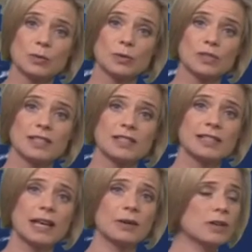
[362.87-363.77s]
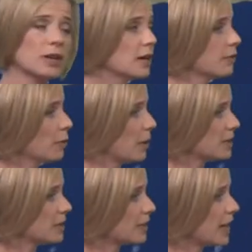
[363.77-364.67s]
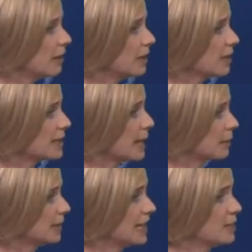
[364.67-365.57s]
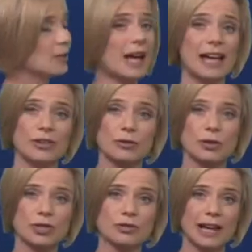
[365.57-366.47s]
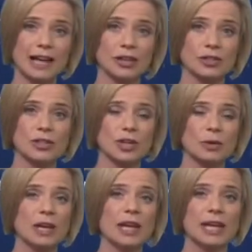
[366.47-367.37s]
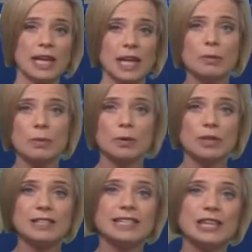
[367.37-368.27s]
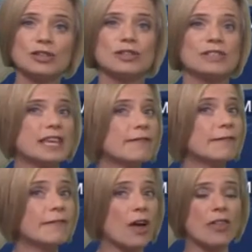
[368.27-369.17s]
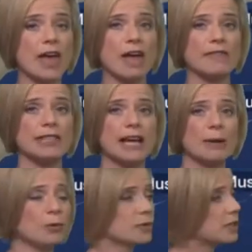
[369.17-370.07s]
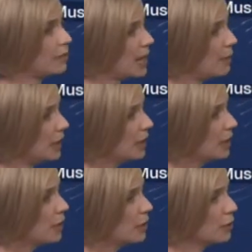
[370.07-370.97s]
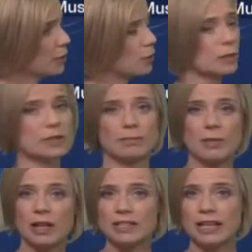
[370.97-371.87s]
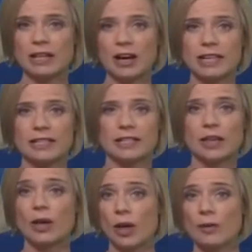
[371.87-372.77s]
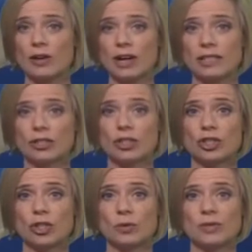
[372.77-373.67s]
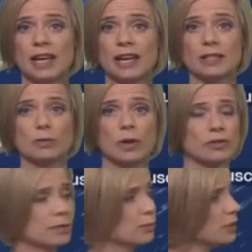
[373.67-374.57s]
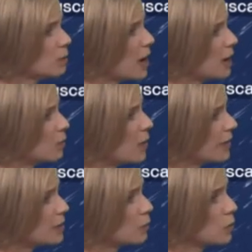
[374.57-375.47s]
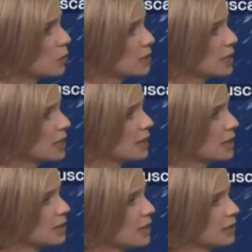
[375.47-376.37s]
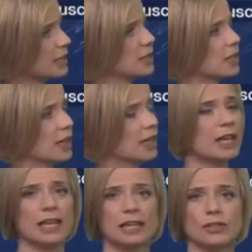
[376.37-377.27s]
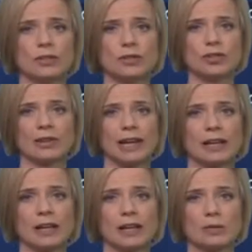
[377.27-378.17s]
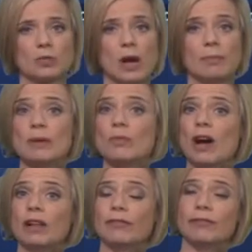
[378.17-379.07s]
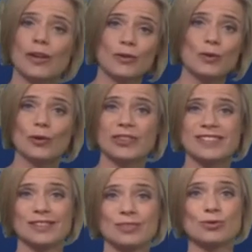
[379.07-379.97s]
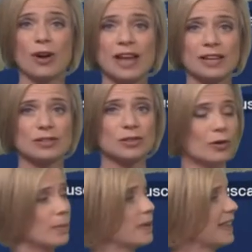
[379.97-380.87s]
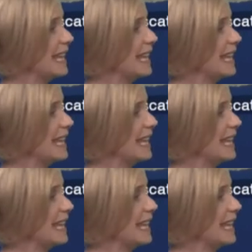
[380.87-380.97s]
towards the south for parts of Kerala, Tamil Nadu and across Sri Lanka too. Here we will continue to see further heavy downpours developing through the course of Monday night and overnight into Tuesday as well. So some pretty wet weather towards southern India into Sri Lanka as well. Meanwhile, further north, it's a drier story, but the